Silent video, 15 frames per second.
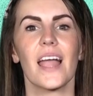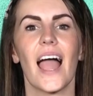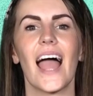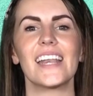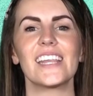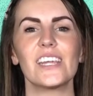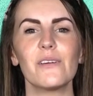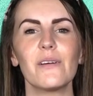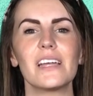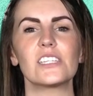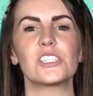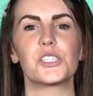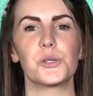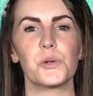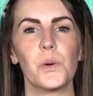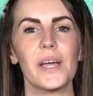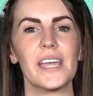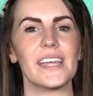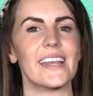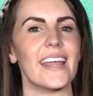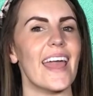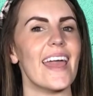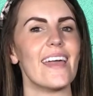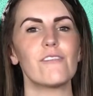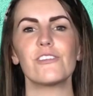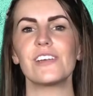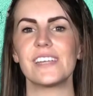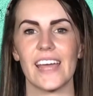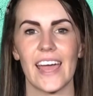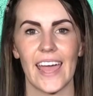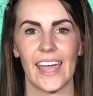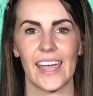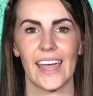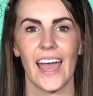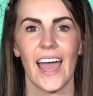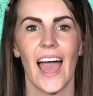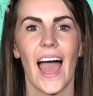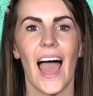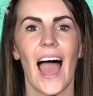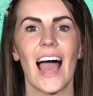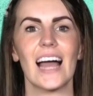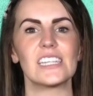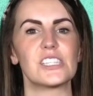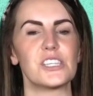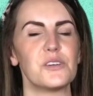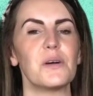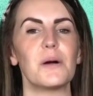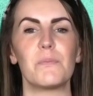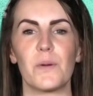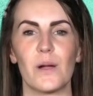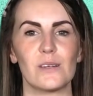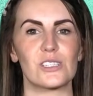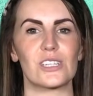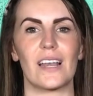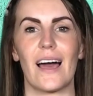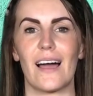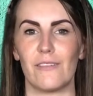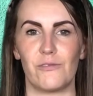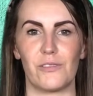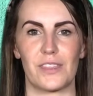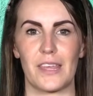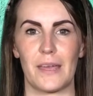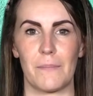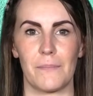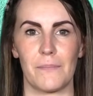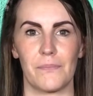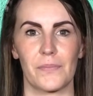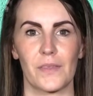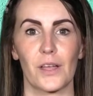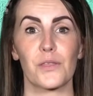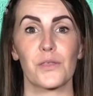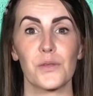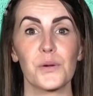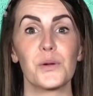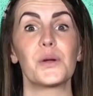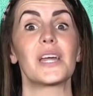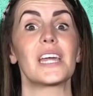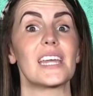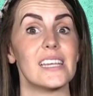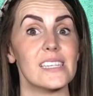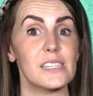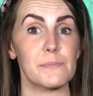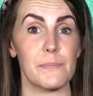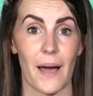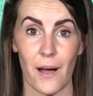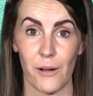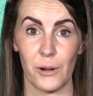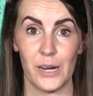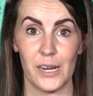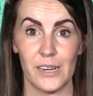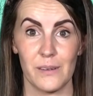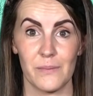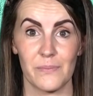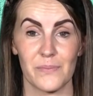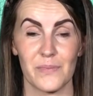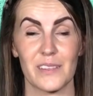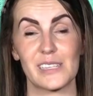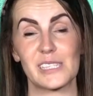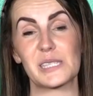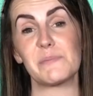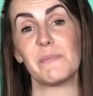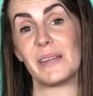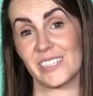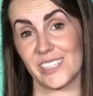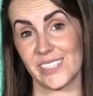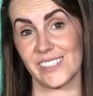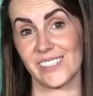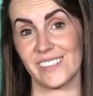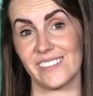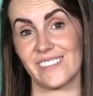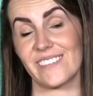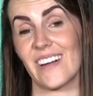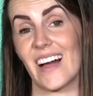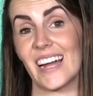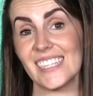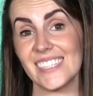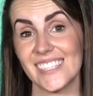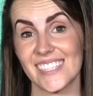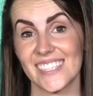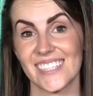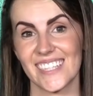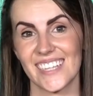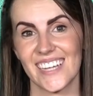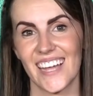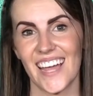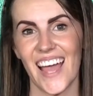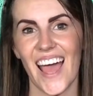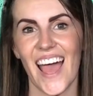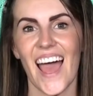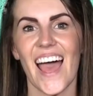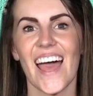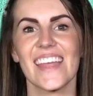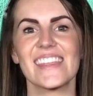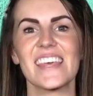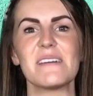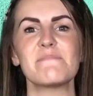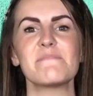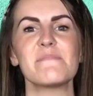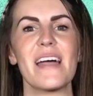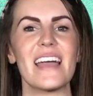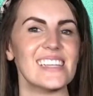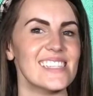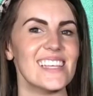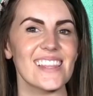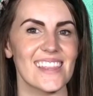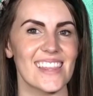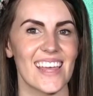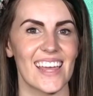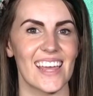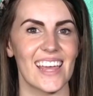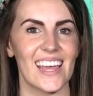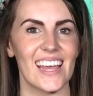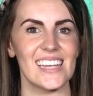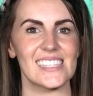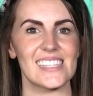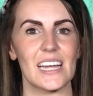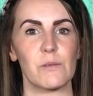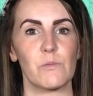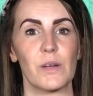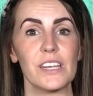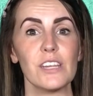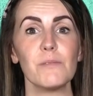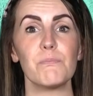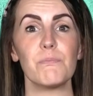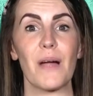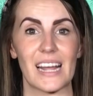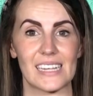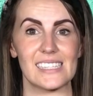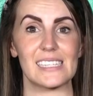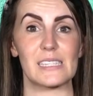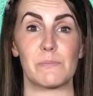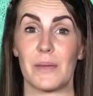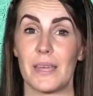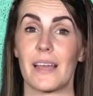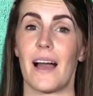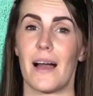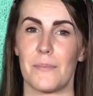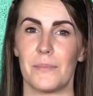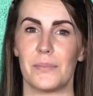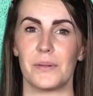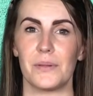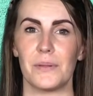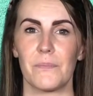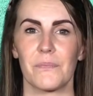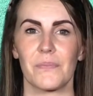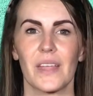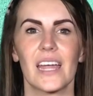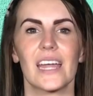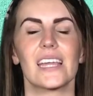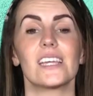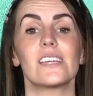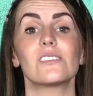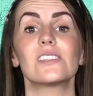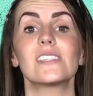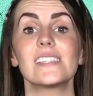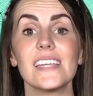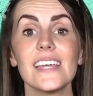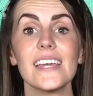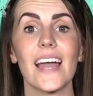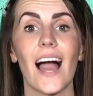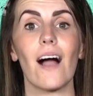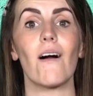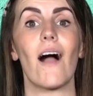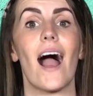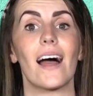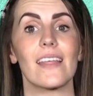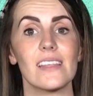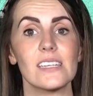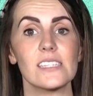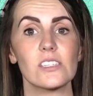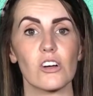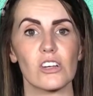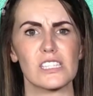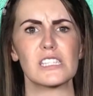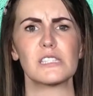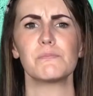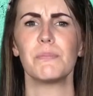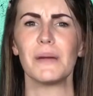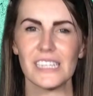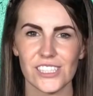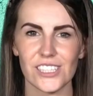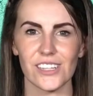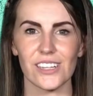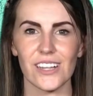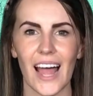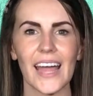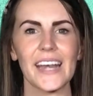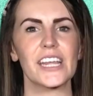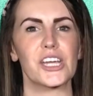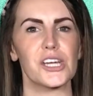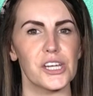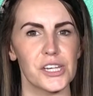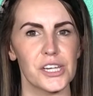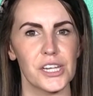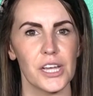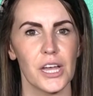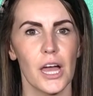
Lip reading: and you enjoy it every day as you approach life with Him through His power. Special, right? The amazing thing is that when you practice being humble, you see how others are special and good